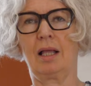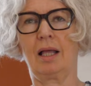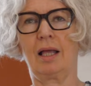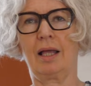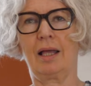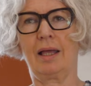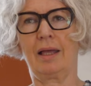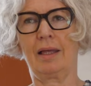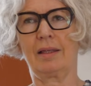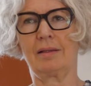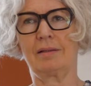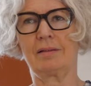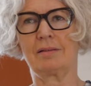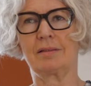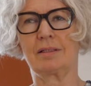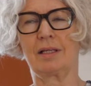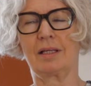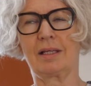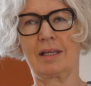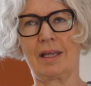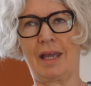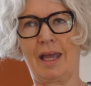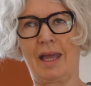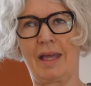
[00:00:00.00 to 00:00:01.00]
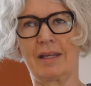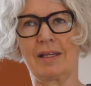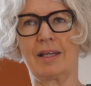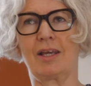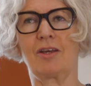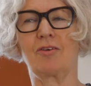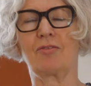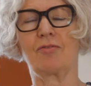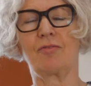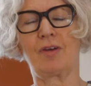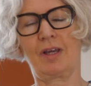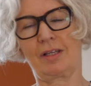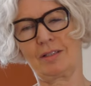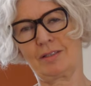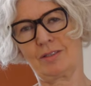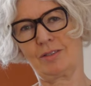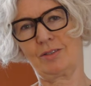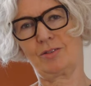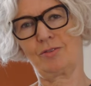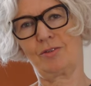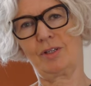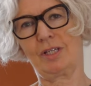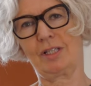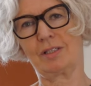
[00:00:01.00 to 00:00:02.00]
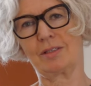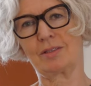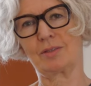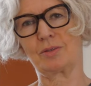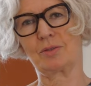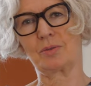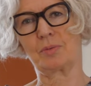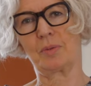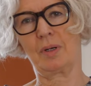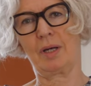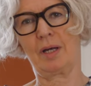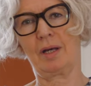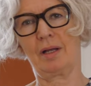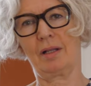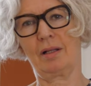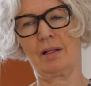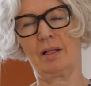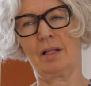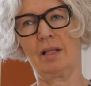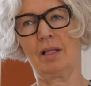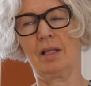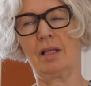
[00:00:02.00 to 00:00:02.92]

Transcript: and again it affects the greens as well.